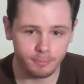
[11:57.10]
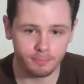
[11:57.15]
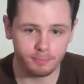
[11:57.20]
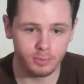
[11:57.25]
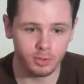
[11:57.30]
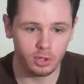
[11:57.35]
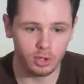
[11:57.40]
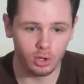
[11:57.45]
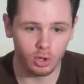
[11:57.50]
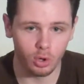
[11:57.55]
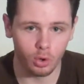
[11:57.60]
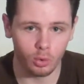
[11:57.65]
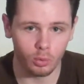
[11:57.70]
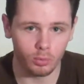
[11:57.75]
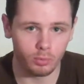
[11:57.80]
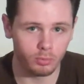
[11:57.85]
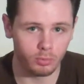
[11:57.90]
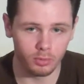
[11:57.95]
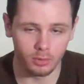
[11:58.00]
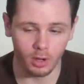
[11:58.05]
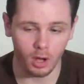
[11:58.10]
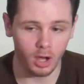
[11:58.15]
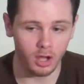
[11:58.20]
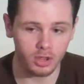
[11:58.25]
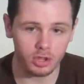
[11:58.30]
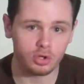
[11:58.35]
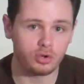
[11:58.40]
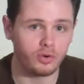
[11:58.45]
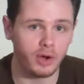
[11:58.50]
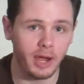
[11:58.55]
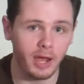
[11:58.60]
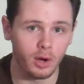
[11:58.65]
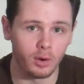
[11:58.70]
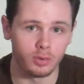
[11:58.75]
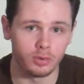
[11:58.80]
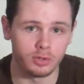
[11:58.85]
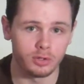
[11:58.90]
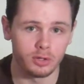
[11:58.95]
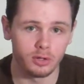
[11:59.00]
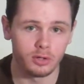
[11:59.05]
you know, on the
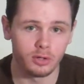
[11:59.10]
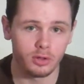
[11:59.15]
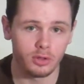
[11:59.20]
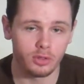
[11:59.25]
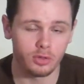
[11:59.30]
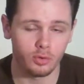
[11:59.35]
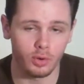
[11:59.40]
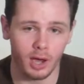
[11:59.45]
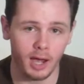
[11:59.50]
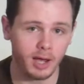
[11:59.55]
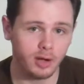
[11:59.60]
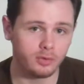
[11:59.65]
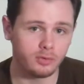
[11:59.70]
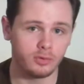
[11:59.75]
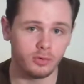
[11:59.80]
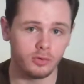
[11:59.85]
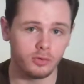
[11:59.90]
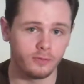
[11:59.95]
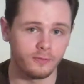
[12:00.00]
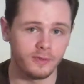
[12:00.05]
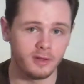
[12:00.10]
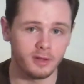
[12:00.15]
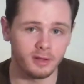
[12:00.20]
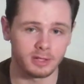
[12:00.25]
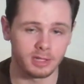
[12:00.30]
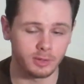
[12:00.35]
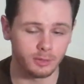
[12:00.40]
ground through Hyrule Field.